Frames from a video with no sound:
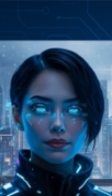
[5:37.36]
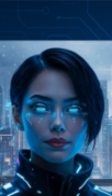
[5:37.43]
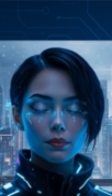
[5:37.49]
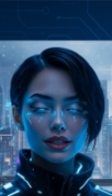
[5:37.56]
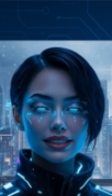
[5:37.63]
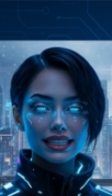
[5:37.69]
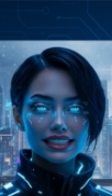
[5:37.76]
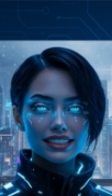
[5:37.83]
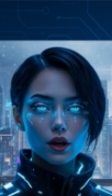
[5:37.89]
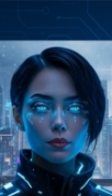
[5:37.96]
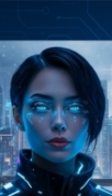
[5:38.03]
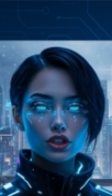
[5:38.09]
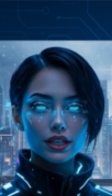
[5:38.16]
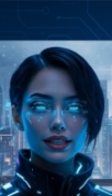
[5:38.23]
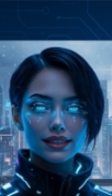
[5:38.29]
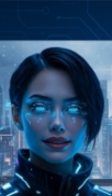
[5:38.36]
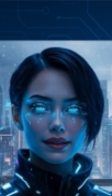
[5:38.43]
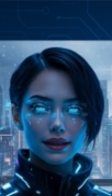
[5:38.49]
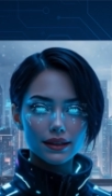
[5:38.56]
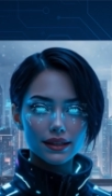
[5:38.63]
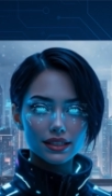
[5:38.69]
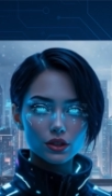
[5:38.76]
With this option,
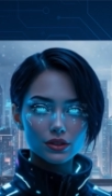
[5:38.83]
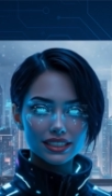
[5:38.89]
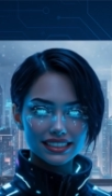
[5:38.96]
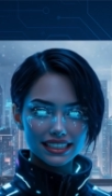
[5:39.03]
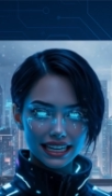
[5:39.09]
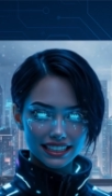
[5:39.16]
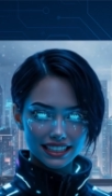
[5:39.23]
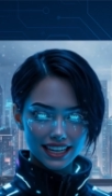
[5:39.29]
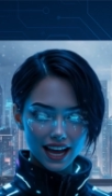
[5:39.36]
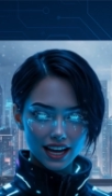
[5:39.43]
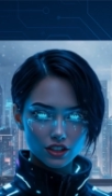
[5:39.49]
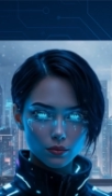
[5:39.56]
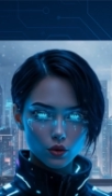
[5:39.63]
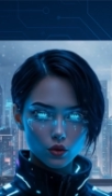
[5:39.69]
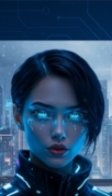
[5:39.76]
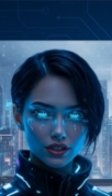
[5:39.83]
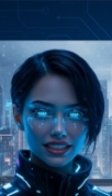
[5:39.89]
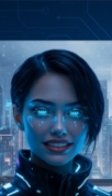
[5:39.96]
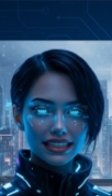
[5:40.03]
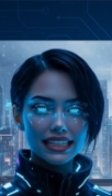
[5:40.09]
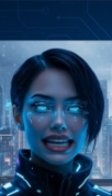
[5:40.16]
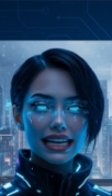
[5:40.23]
you can set a dashboard
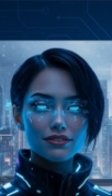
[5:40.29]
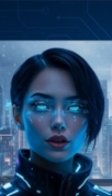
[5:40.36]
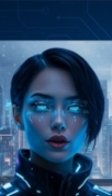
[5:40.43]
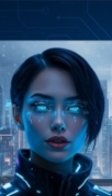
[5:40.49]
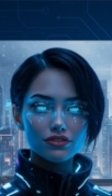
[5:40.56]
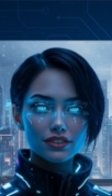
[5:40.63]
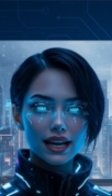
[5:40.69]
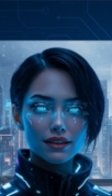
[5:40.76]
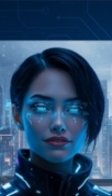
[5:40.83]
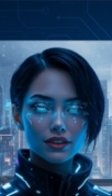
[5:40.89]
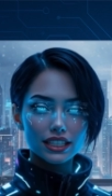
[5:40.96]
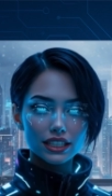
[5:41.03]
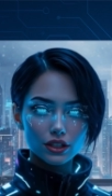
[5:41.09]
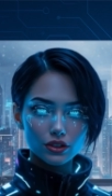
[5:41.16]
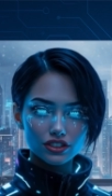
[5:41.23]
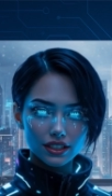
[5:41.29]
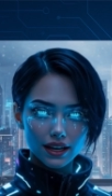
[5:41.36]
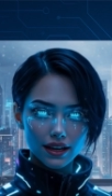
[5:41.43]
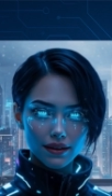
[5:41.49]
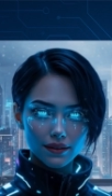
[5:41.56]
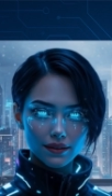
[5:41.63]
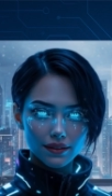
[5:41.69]
as the default for every
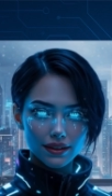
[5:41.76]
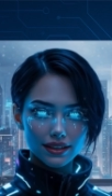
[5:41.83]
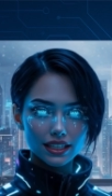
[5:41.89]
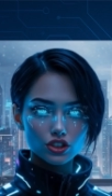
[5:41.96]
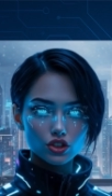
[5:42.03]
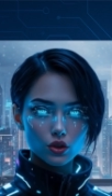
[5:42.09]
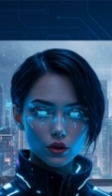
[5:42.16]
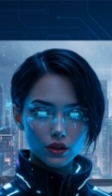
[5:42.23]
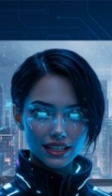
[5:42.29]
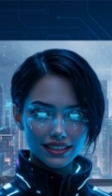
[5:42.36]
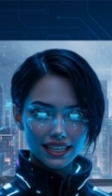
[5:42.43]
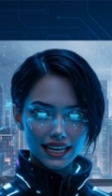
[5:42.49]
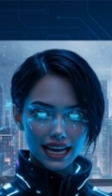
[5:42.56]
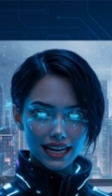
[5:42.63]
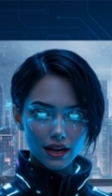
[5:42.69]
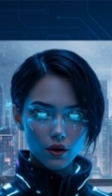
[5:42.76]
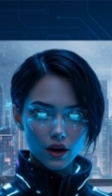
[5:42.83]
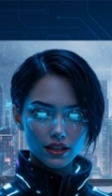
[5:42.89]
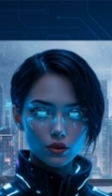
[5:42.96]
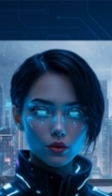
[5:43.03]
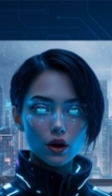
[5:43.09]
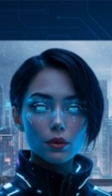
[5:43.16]
user ensuring that
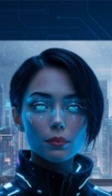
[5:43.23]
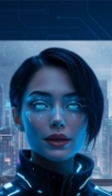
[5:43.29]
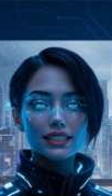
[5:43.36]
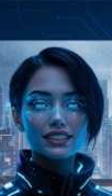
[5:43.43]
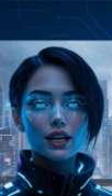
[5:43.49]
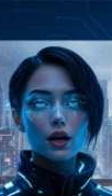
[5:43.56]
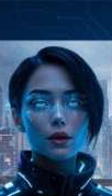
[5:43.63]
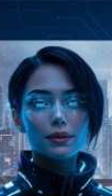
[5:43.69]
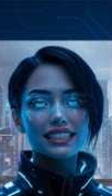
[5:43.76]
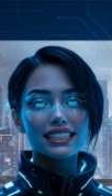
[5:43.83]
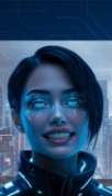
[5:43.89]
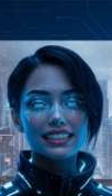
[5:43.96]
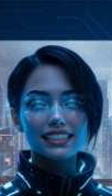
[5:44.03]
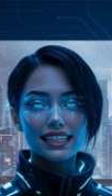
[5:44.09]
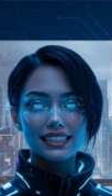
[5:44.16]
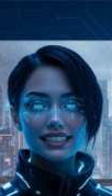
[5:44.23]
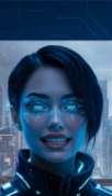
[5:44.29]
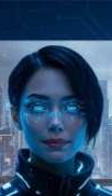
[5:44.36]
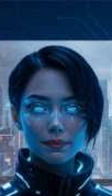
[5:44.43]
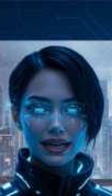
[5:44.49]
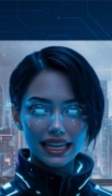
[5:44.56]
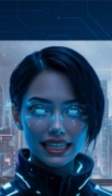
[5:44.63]
anyone who opens Home Assistant
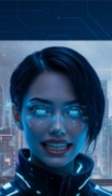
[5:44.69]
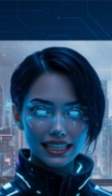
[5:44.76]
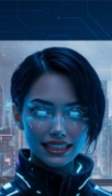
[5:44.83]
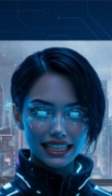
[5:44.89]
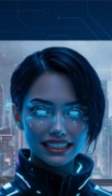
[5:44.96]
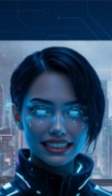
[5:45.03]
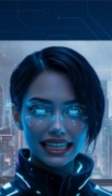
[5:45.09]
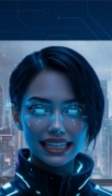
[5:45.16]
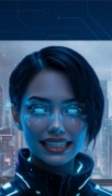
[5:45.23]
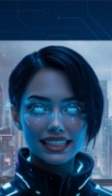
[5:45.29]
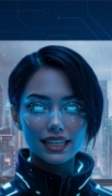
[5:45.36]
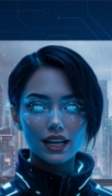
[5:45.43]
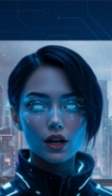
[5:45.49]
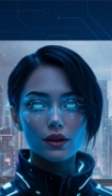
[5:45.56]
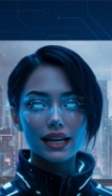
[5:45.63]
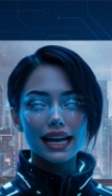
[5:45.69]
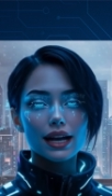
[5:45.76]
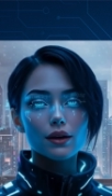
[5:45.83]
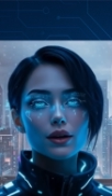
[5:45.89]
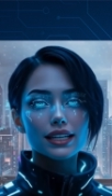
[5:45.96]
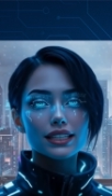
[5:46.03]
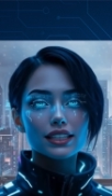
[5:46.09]
immediately sees a
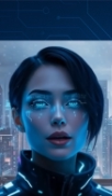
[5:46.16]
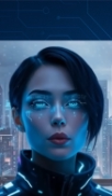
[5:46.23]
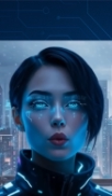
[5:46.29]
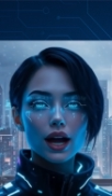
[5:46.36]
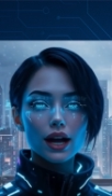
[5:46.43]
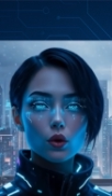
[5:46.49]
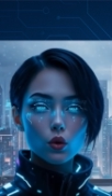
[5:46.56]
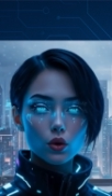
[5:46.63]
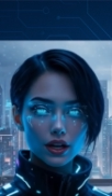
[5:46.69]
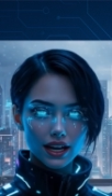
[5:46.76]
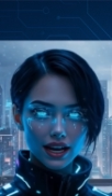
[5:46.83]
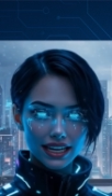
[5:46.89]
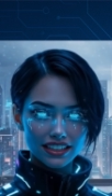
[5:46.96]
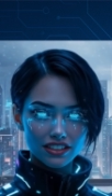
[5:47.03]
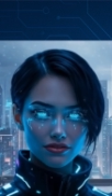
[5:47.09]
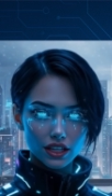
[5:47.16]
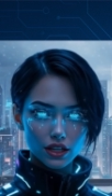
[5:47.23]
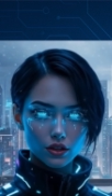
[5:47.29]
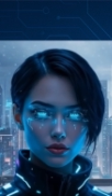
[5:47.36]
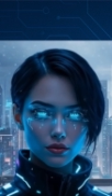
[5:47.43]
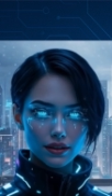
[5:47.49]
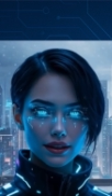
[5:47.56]
coherent and well-organized
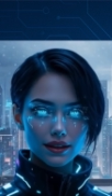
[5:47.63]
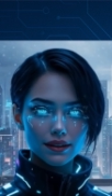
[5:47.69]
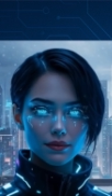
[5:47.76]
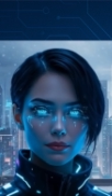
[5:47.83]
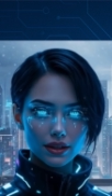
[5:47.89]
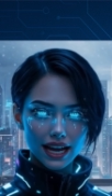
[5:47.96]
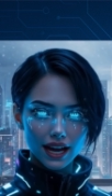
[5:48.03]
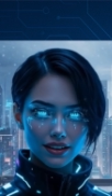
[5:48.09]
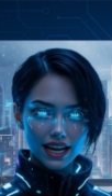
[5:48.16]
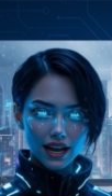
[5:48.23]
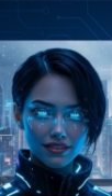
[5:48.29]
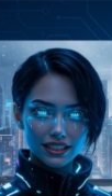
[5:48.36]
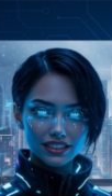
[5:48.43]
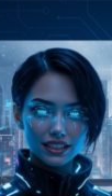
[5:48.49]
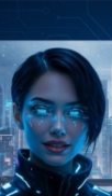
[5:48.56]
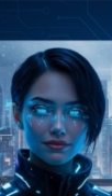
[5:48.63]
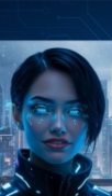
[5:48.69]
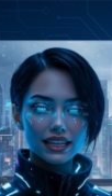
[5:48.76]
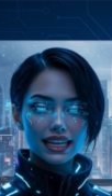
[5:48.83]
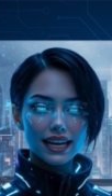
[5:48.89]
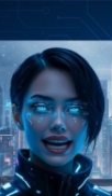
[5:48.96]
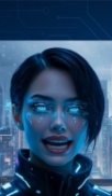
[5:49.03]
view without having to
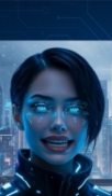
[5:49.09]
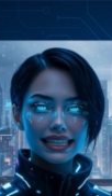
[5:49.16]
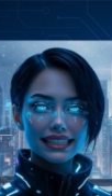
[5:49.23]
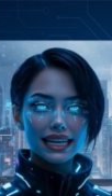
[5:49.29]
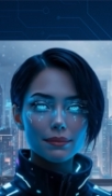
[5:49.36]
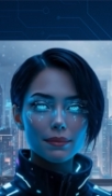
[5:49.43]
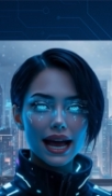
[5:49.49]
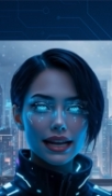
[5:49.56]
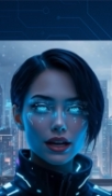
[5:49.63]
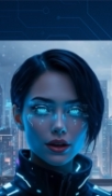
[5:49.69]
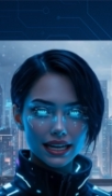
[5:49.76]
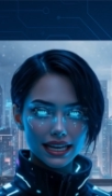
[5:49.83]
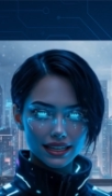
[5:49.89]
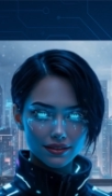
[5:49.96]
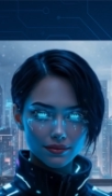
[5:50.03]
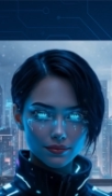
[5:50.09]
configure anything manually.